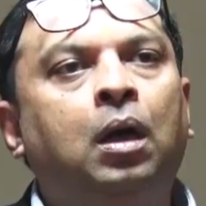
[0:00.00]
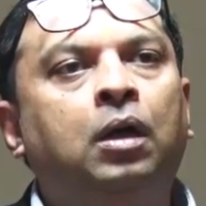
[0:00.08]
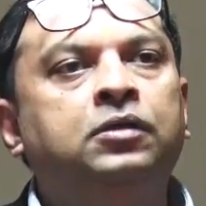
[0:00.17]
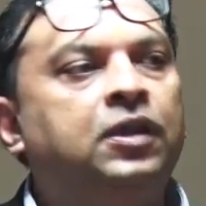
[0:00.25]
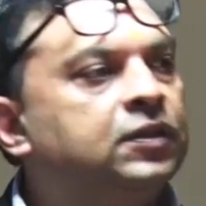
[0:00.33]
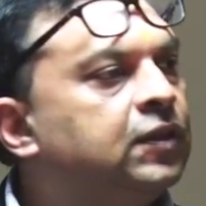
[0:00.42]

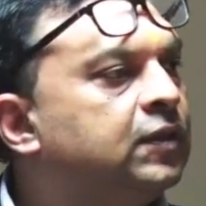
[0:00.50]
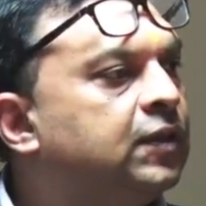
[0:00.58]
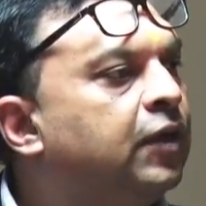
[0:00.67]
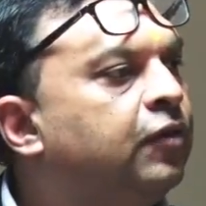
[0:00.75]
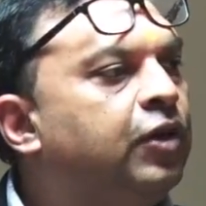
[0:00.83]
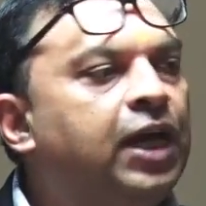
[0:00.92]
this is
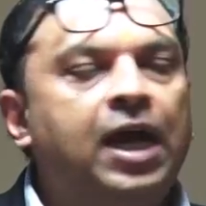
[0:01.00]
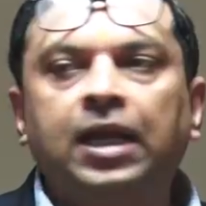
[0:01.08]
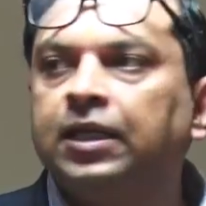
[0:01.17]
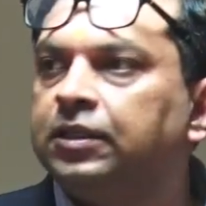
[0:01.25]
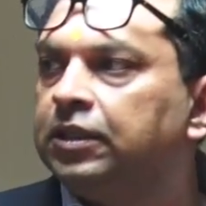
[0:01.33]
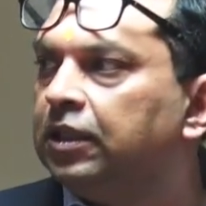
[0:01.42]
a
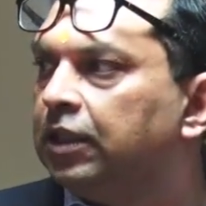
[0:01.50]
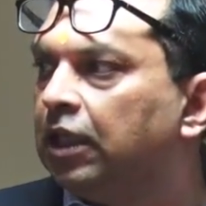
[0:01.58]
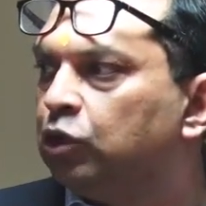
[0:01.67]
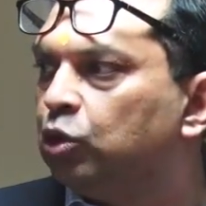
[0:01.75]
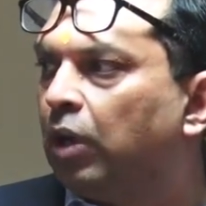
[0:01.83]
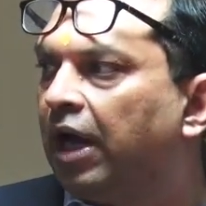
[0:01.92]
reality
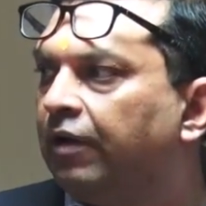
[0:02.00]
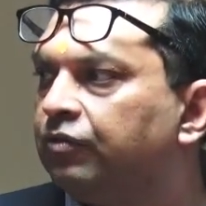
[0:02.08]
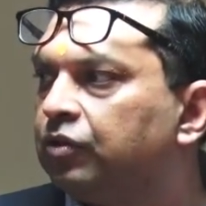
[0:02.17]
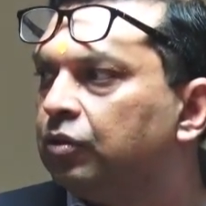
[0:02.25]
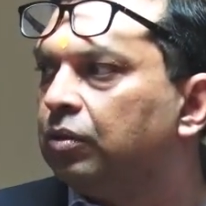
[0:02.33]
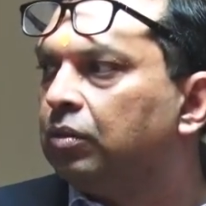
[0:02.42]
that you
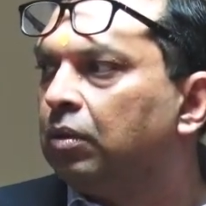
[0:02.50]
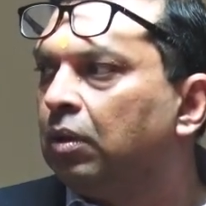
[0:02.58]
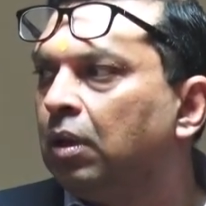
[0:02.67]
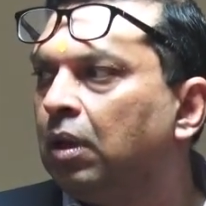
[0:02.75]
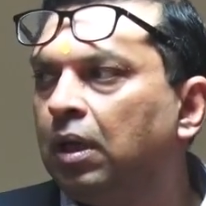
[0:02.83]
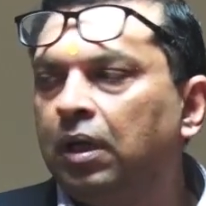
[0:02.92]
have to
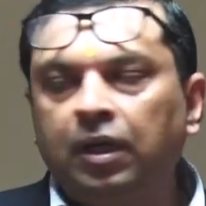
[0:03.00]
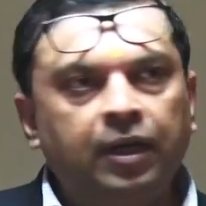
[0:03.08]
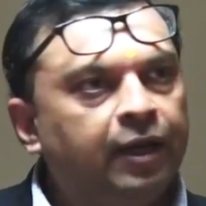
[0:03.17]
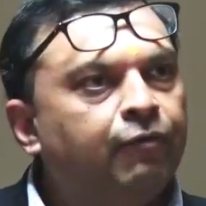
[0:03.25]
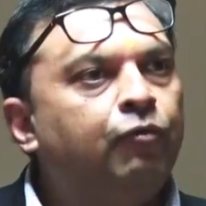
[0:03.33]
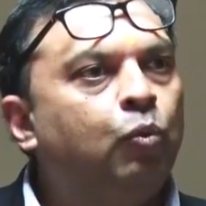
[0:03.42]

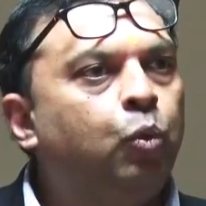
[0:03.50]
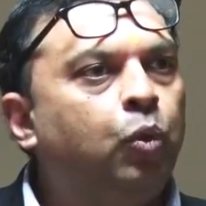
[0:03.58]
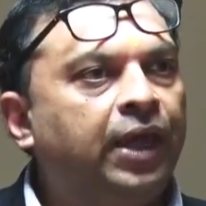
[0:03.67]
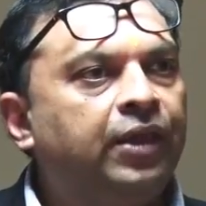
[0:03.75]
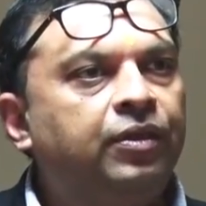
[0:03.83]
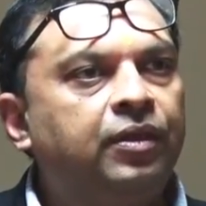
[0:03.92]
live
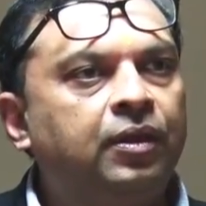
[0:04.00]
with.